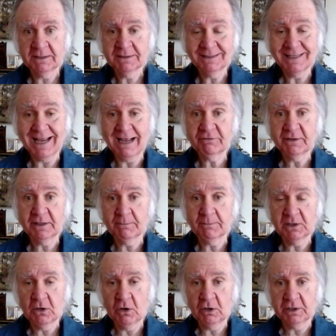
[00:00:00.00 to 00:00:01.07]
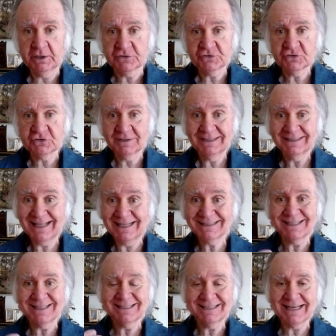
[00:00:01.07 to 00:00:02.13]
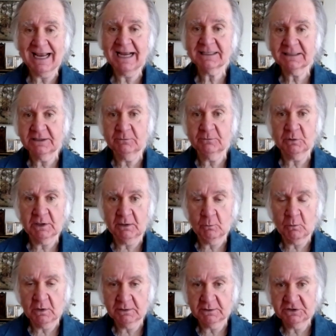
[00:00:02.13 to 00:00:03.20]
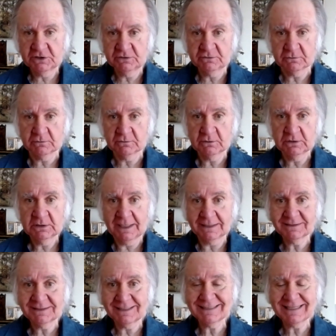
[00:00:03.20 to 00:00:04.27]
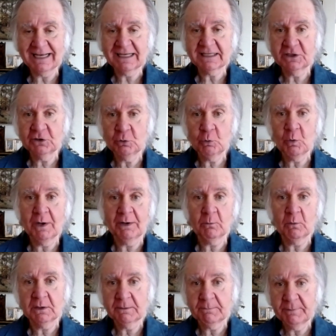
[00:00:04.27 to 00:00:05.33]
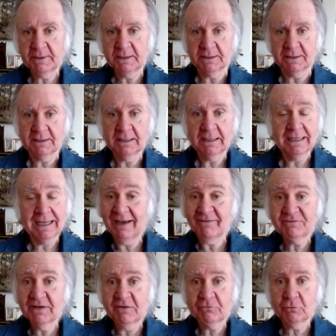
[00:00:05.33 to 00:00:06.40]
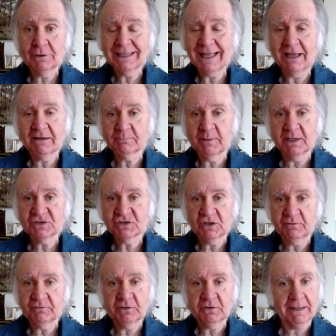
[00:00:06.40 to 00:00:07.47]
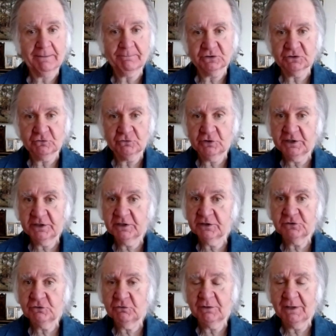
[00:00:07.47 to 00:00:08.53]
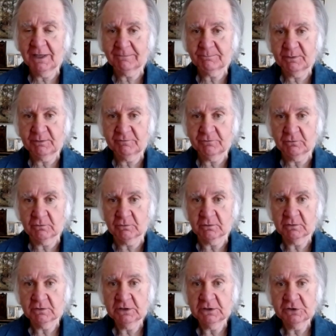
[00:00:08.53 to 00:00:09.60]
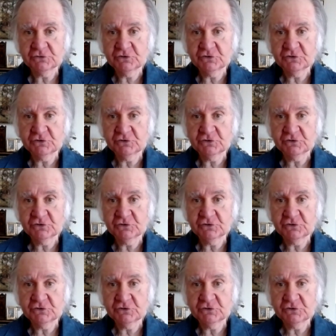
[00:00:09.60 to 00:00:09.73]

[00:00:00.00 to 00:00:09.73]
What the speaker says: Now that I'm an artist, that's exactly what I want to do. That's exactly who I want to be. I've never allowed myself the opportunity to do that before." She